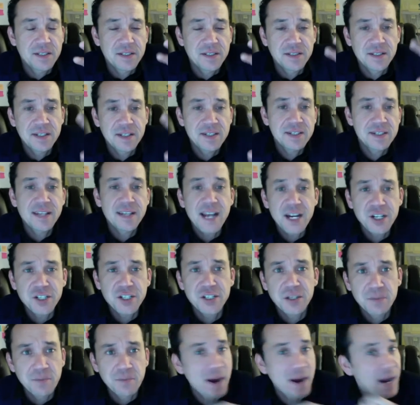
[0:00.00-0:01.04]

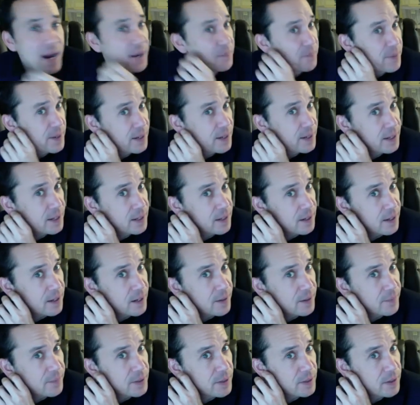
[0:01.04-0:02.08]
section, by being
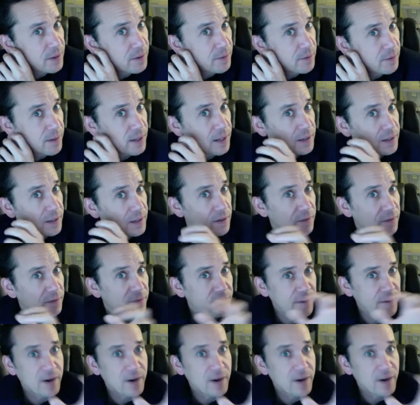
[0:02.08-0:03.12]

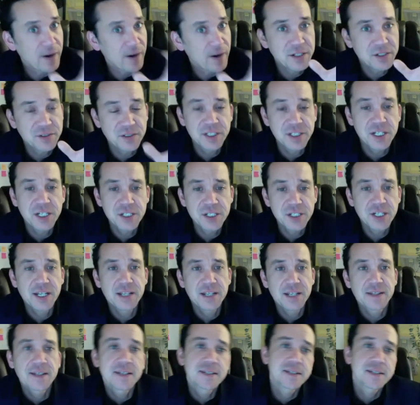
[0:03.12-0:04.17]
very strategic in
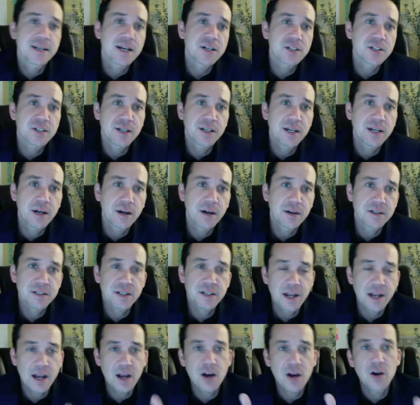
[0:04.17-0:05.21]
this section here, is going
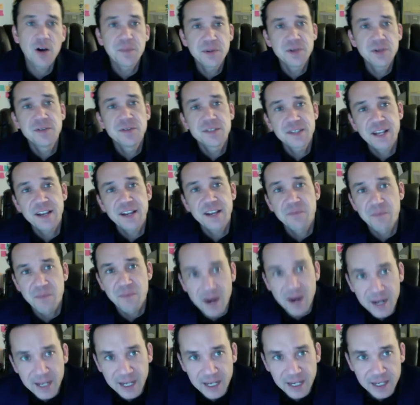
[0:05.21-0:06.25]
to help you save
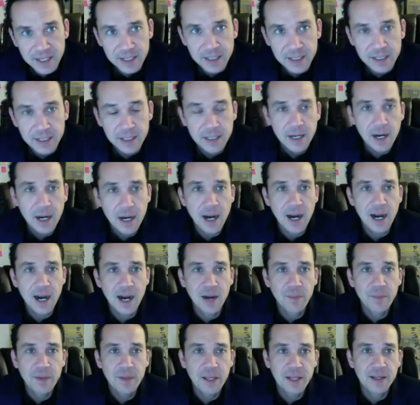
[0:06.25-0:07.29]
money.
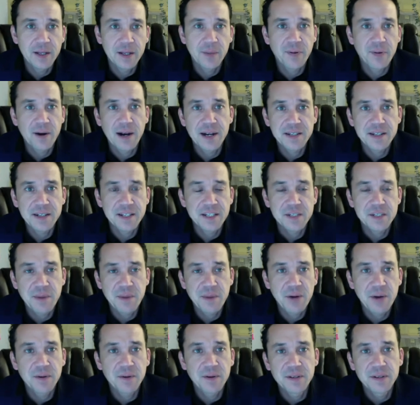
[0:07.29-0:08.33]
in the process by
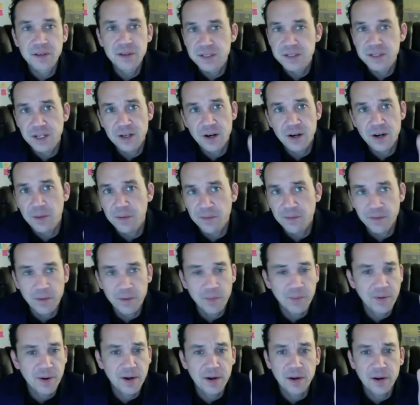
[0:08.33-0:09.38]
reducing carbon
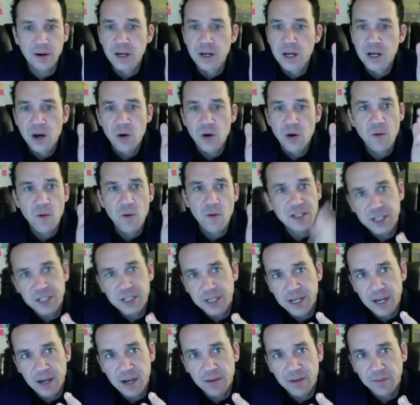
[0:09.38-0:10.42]
footprint or watching
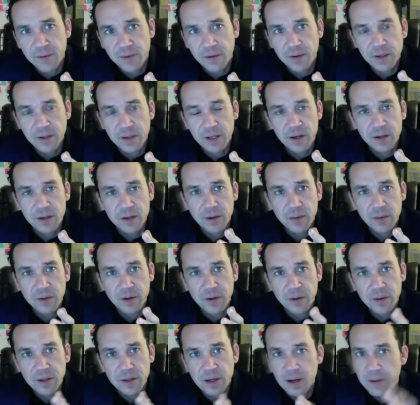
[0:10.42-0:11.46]
out for, you
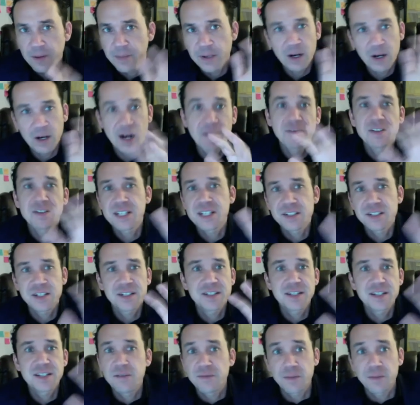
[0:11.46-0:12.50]
know, I mean, obviously it's going to
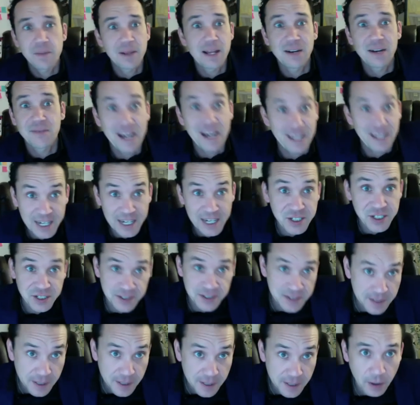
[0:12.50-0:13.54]
save you from a lot of violations
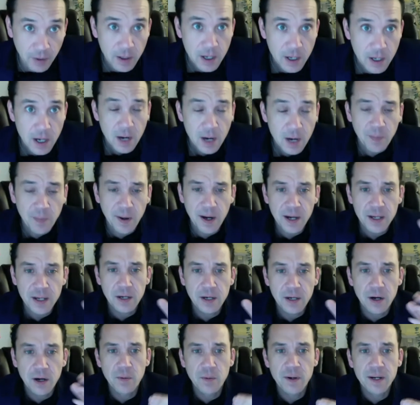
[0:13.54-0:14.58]
too, but, you
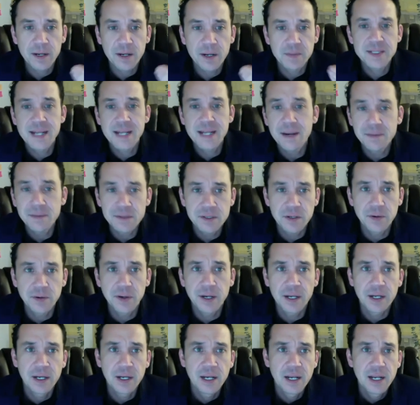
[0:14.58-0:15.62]
know, when it comes down to
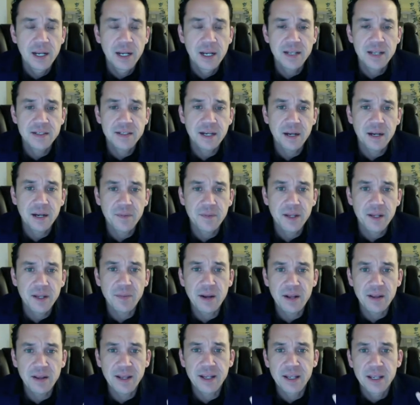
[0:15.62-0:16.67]
it, it's like, I'm thinking about
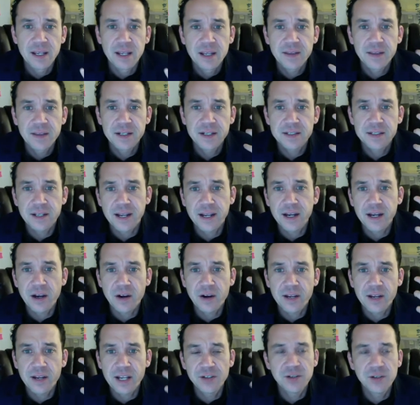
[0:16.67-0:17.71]
like things like,
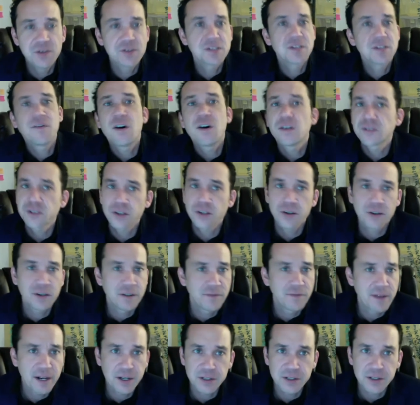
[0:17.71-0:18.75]
okay, use of alternative
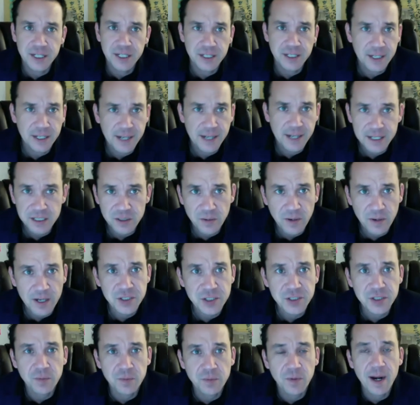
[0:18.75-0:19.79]
energy in the next
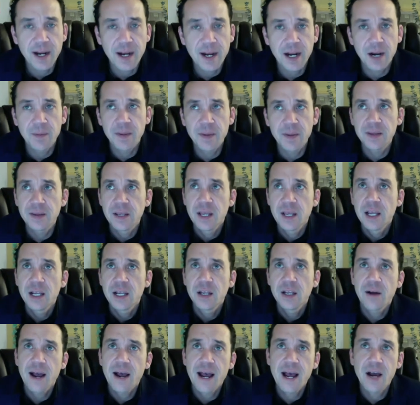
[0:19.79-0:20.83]
question, right? I mean, you know,
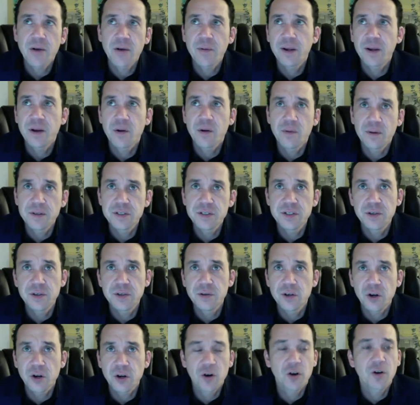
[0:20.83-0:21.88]
how are we going to
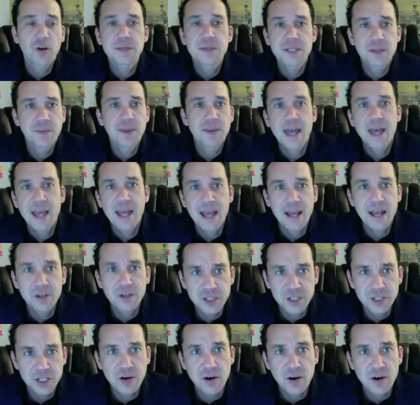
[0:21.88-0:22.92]
curb some of that energy
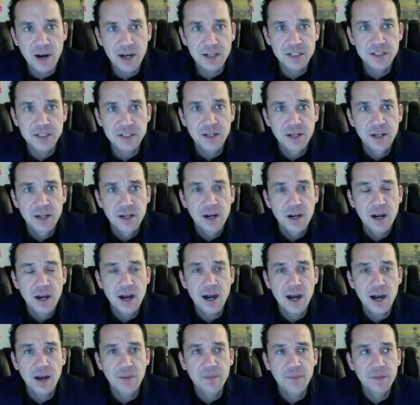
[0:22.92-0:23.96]
cost,
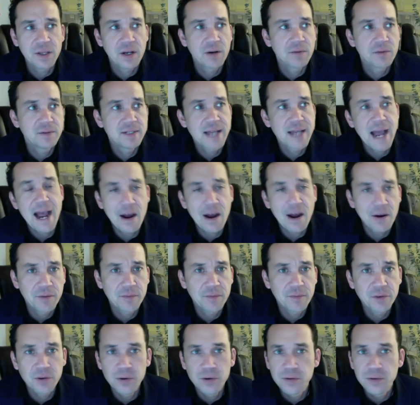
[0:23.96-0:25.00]
you know, down
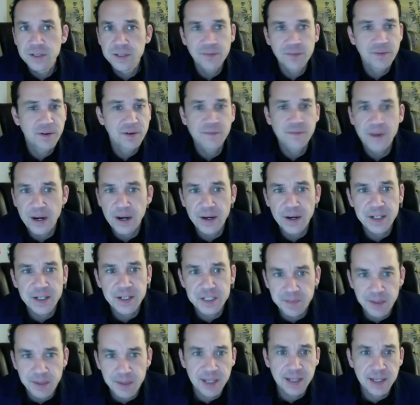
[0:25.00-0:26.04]
through different various
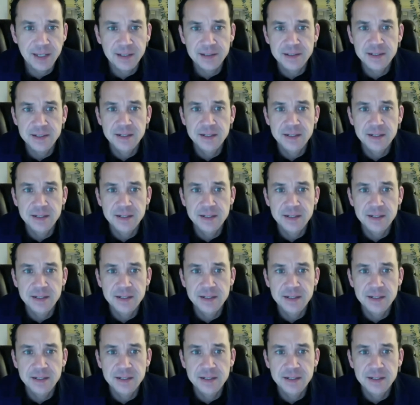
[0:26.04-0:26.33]
means,